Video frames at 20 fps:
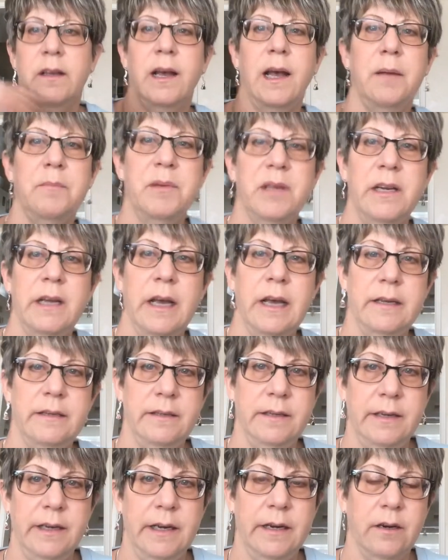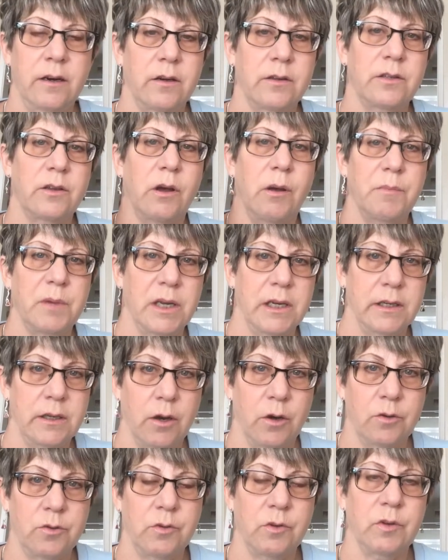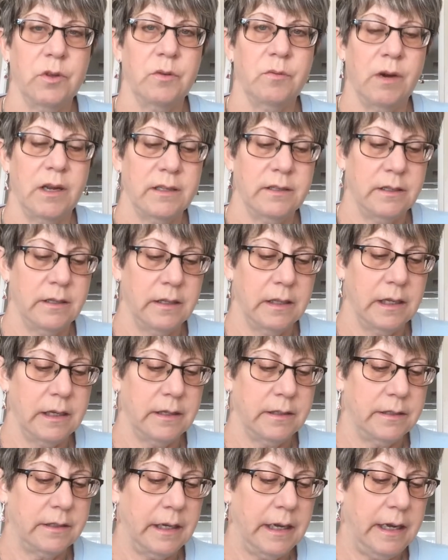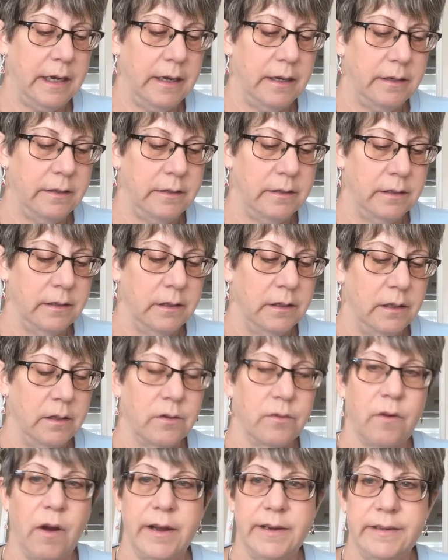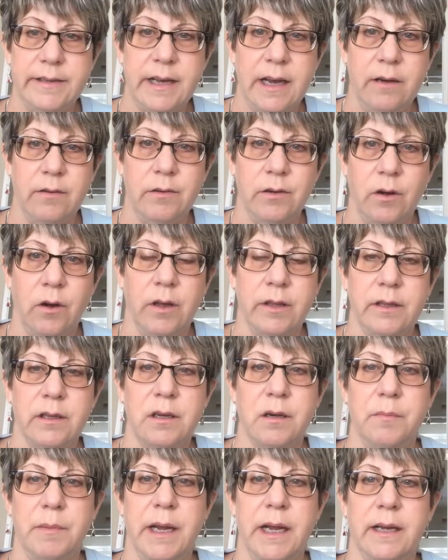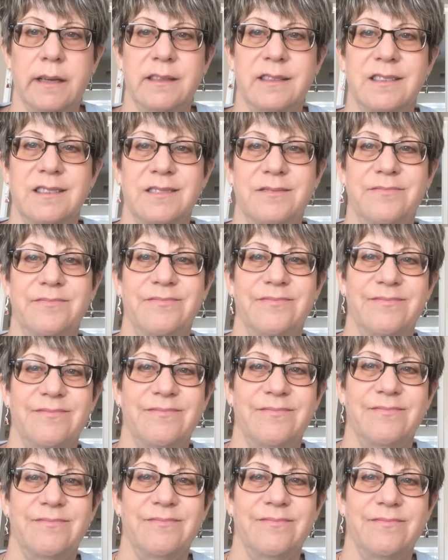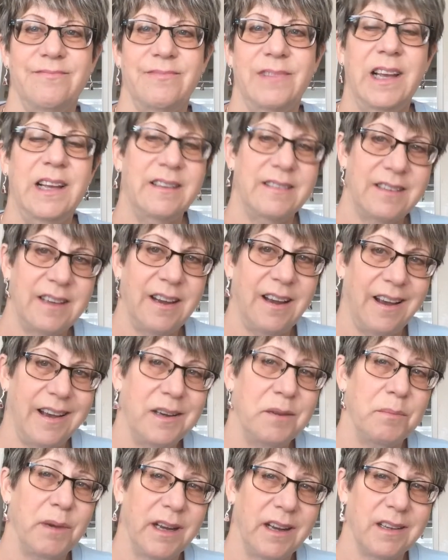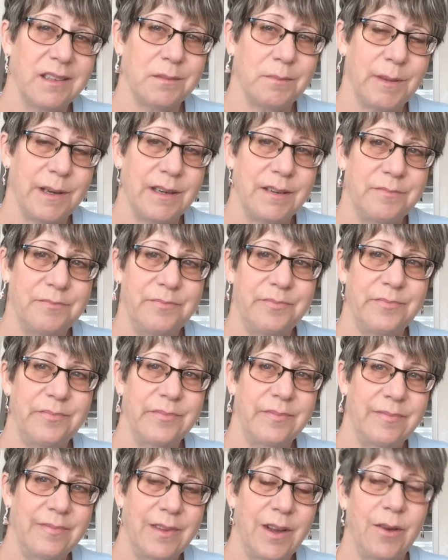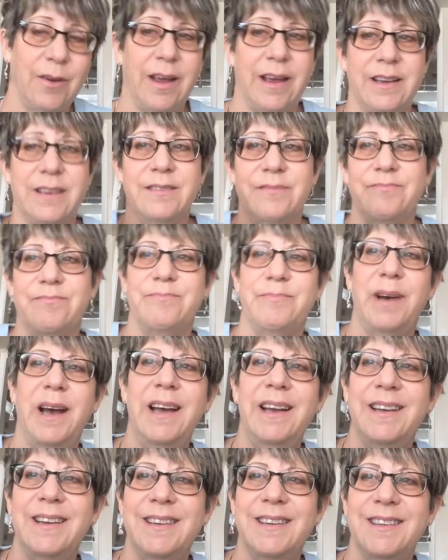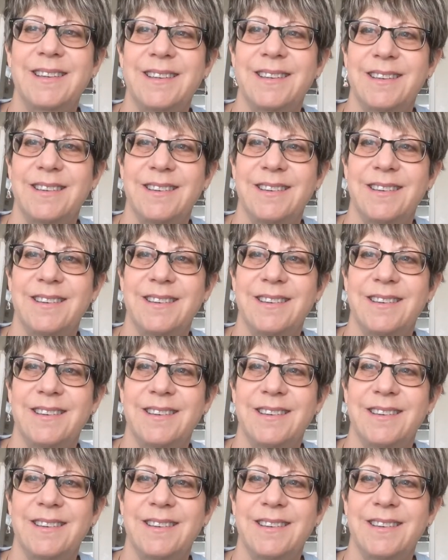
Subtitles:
I'm gonna end it here, so I'm gonna go through the rest of this and write down all the commands and say hi to my husband. Okay, bye.